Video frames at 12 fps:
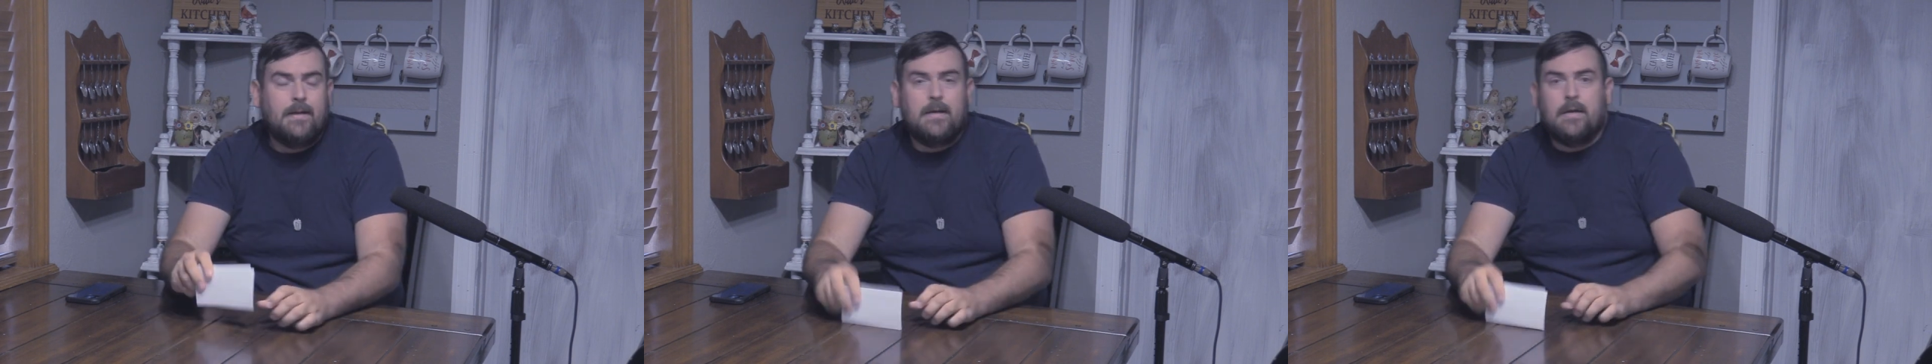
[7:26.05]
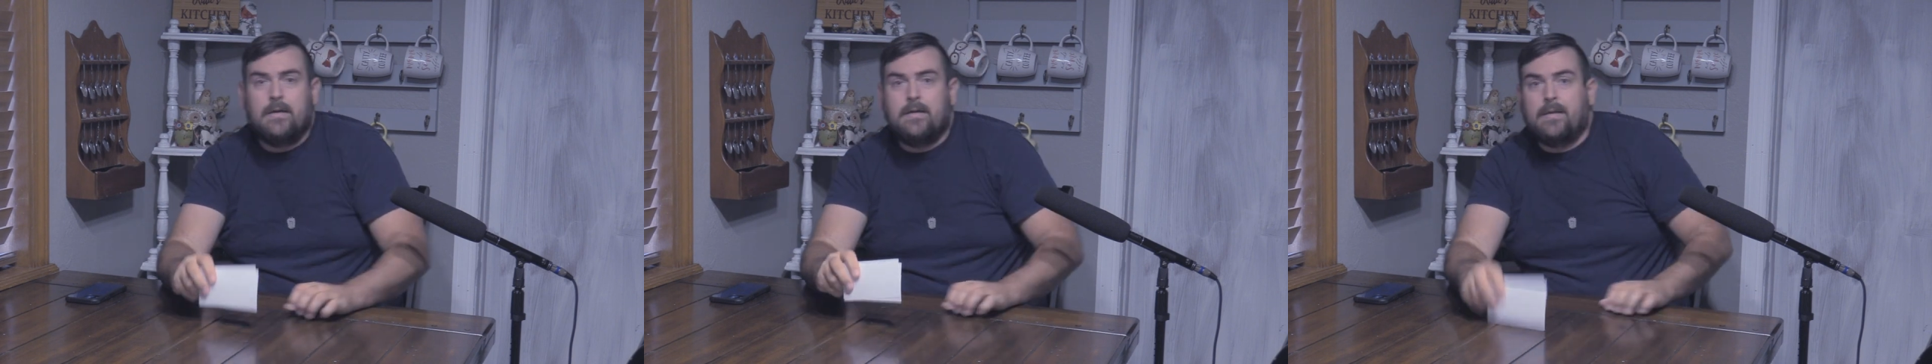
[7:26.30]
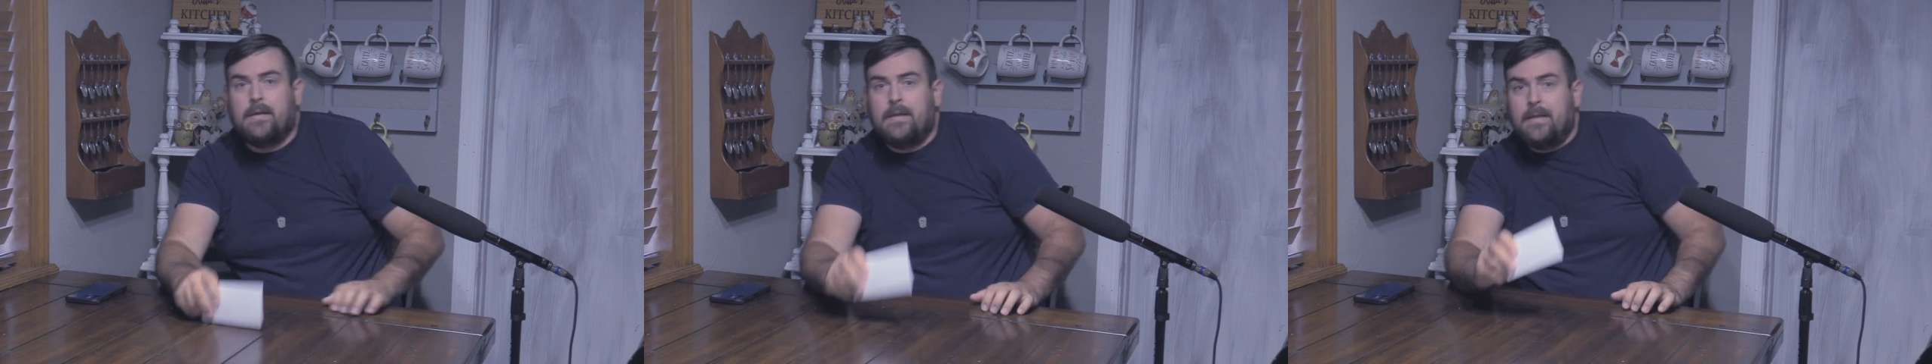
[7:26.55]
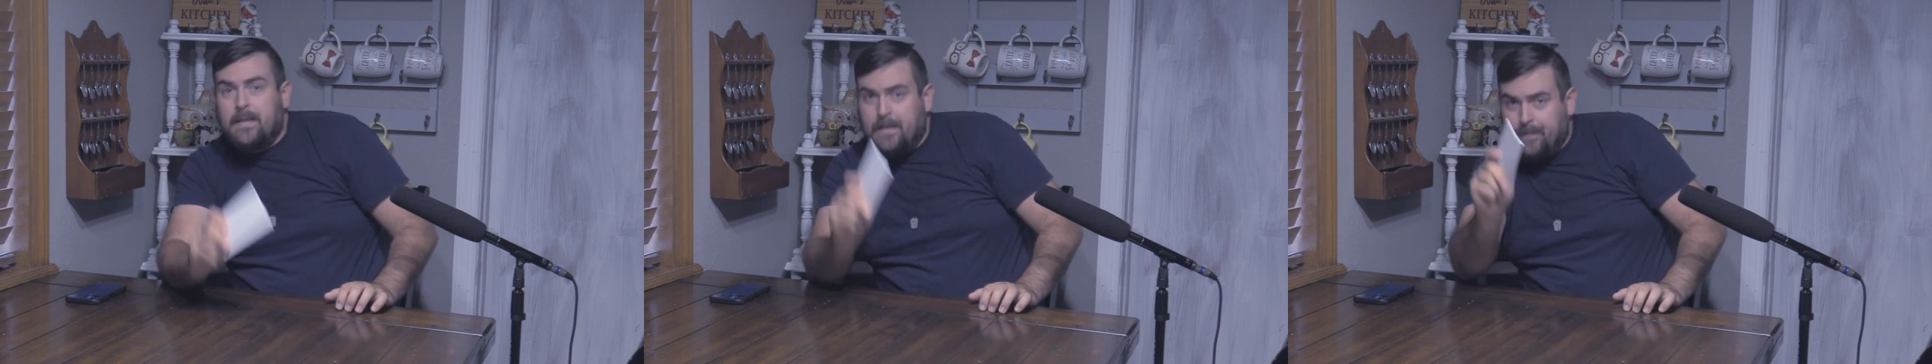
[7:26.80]
Uh,
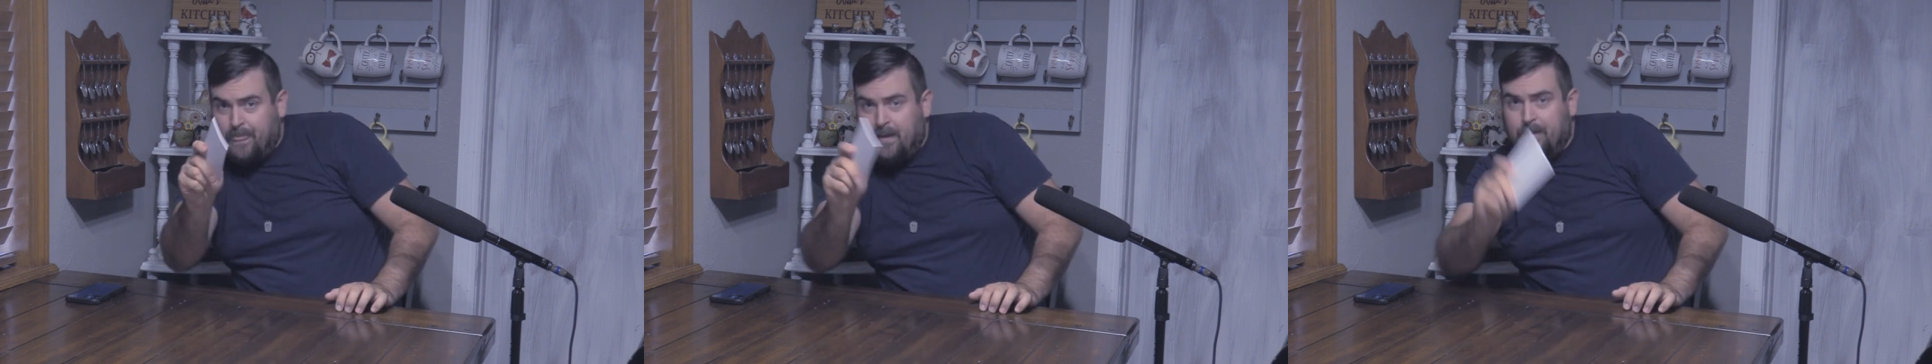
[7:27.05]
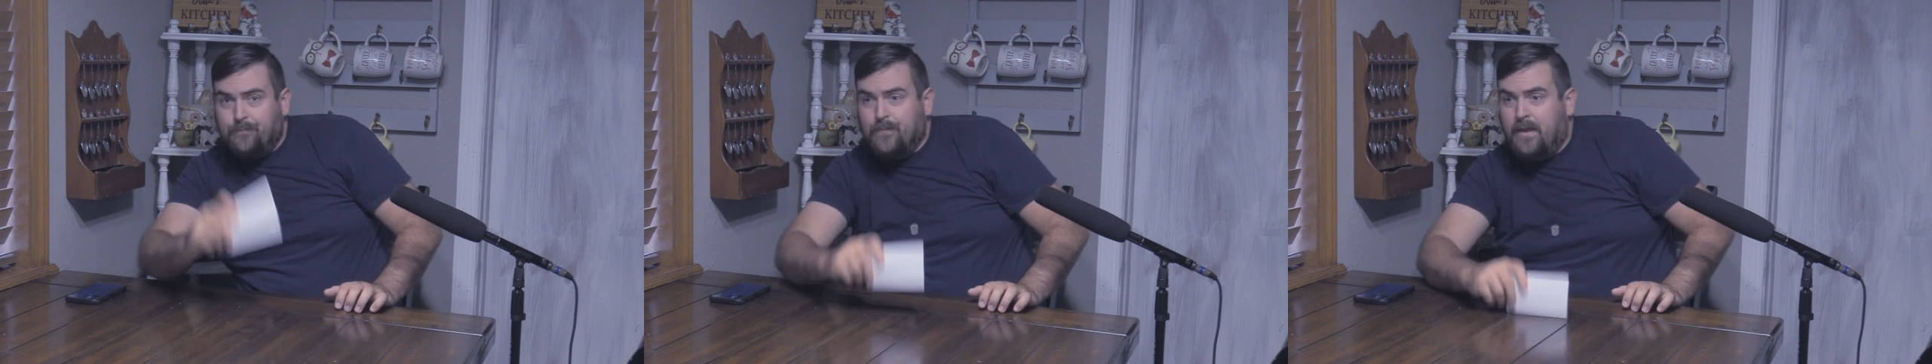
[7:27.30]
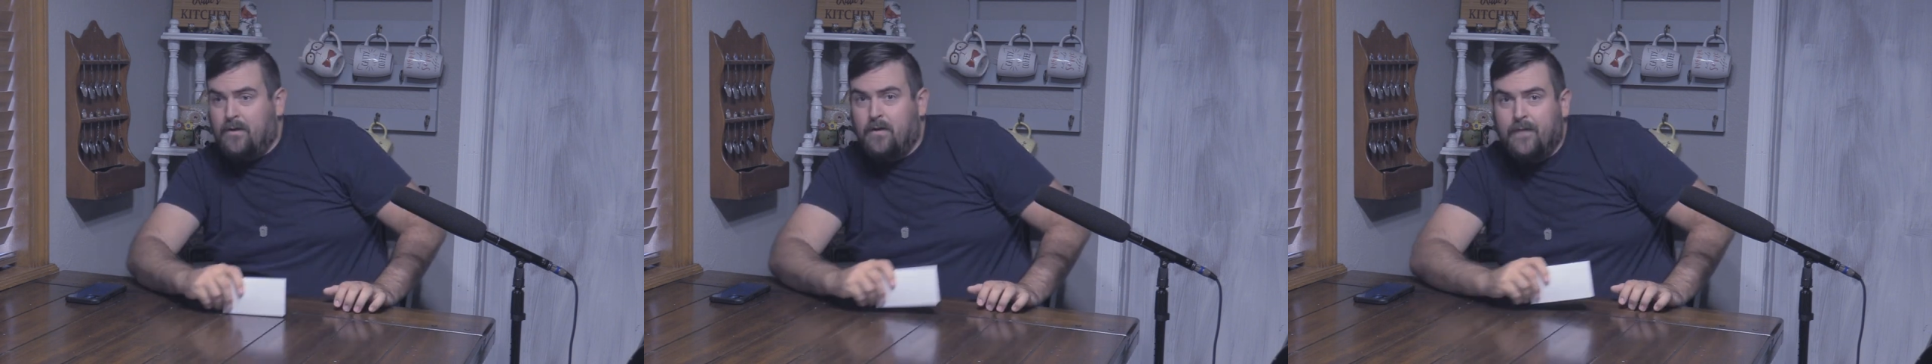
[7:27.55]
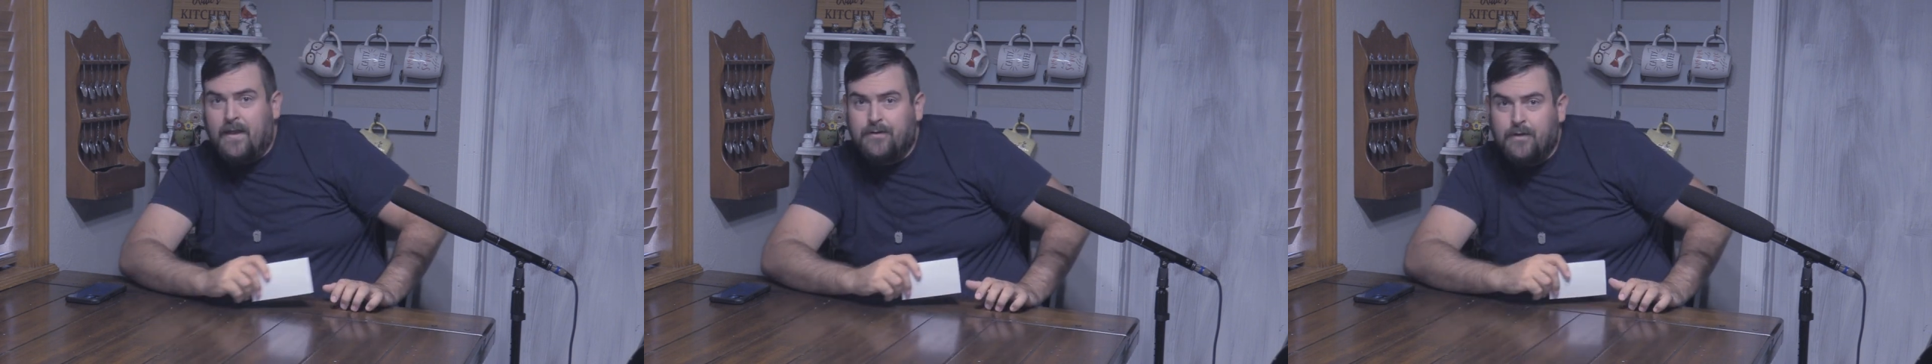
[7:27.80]
and
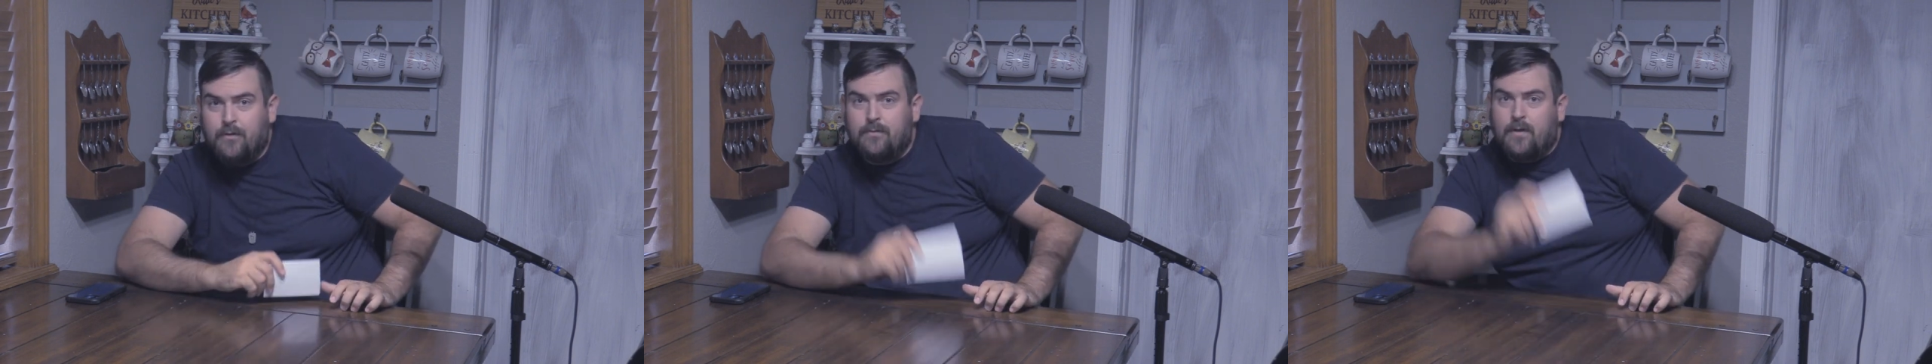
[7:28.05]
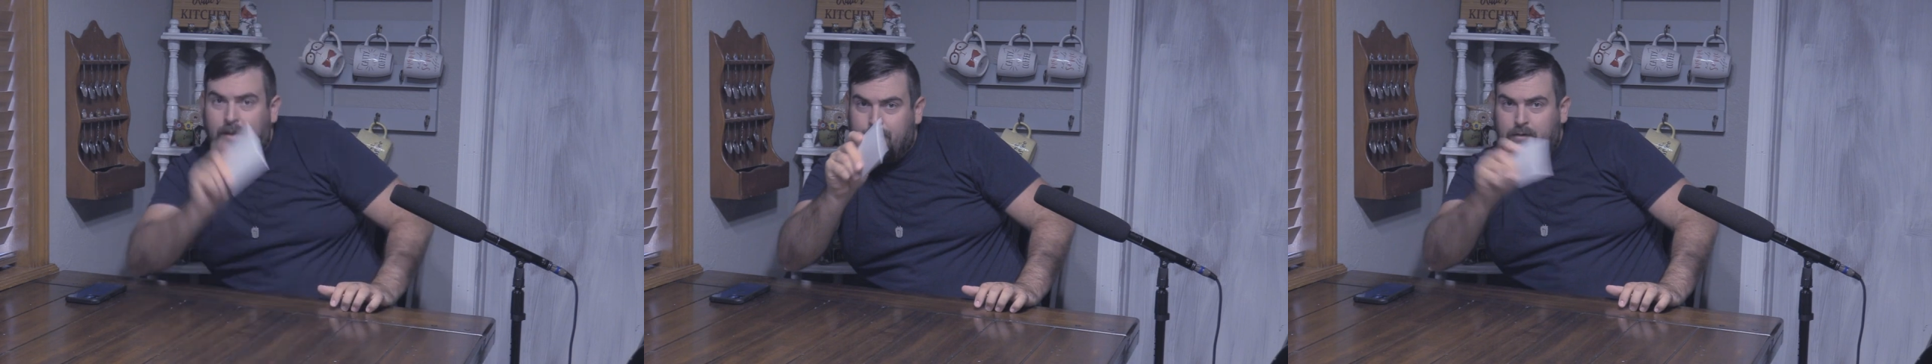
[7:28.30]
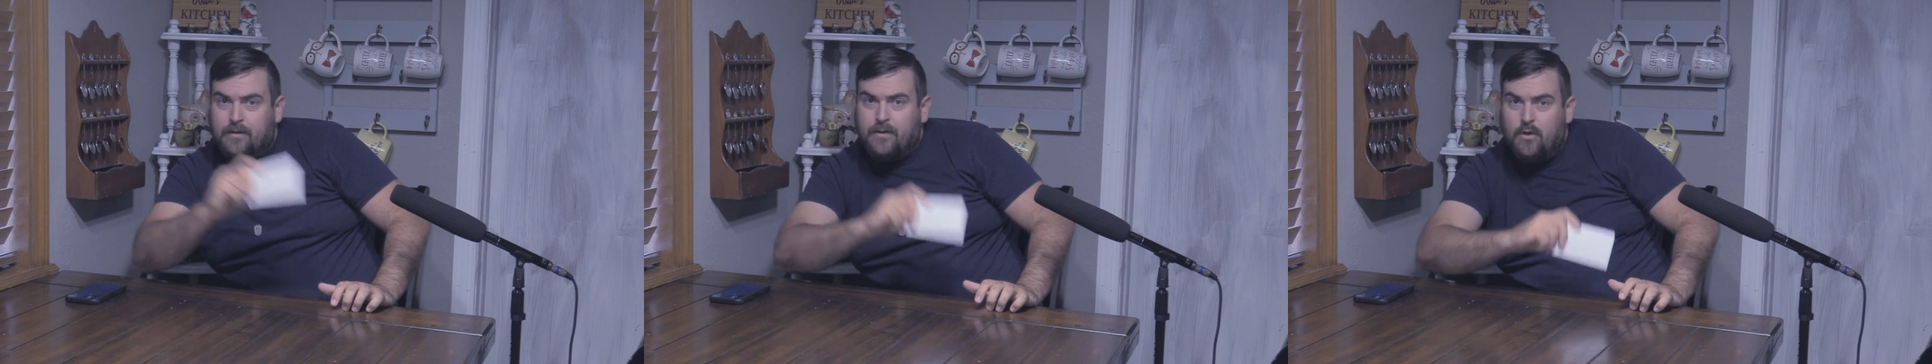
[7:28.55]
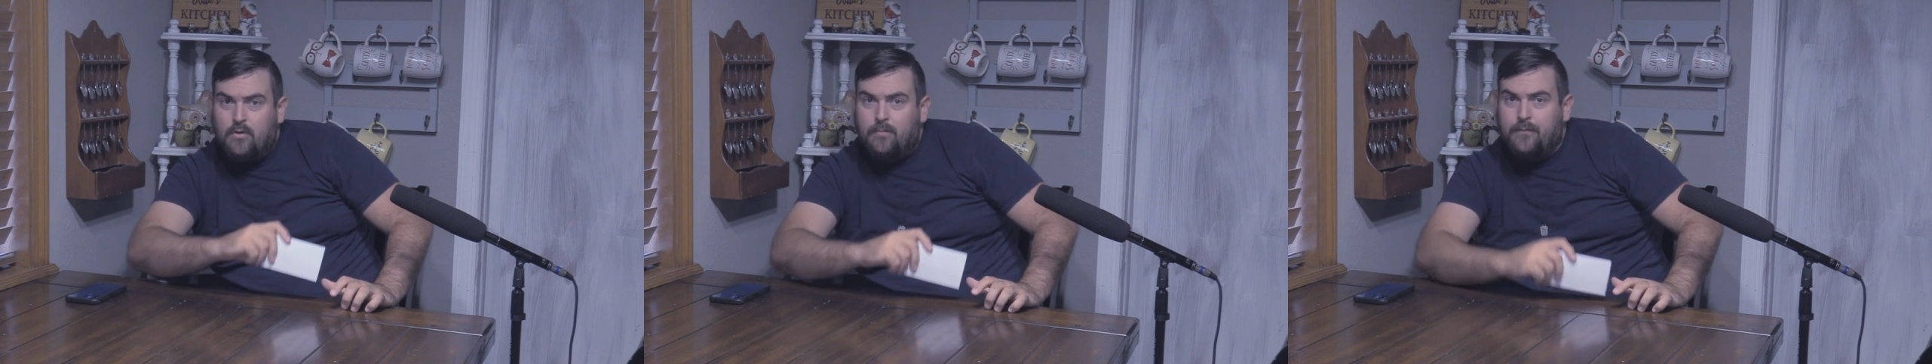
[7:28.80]
on that note, I'm gonna
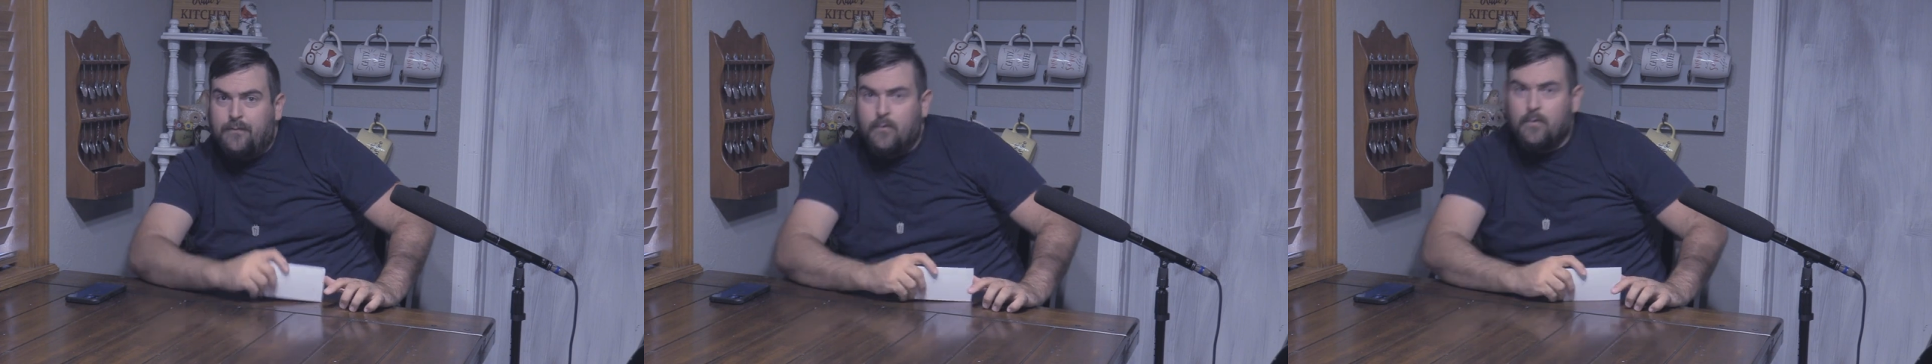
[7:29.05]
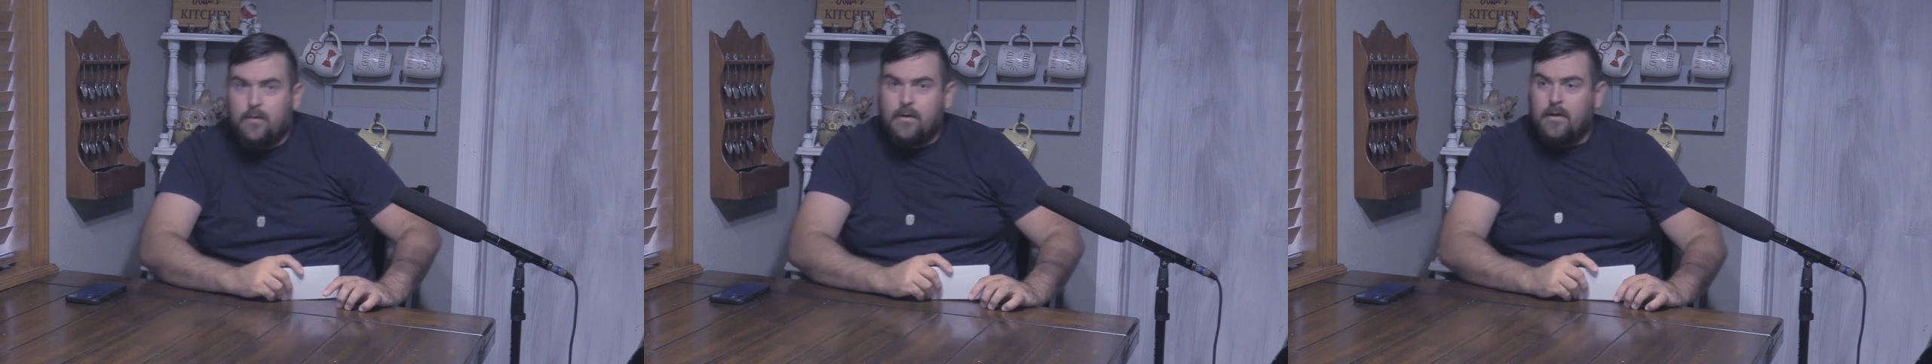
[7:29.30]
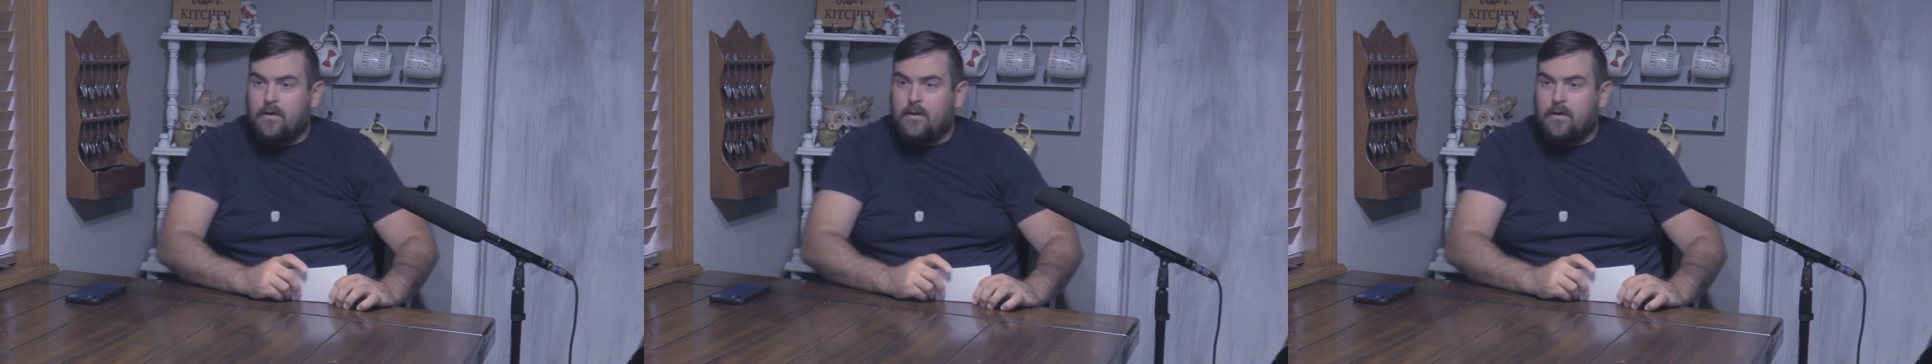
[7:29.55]
go before. Uh,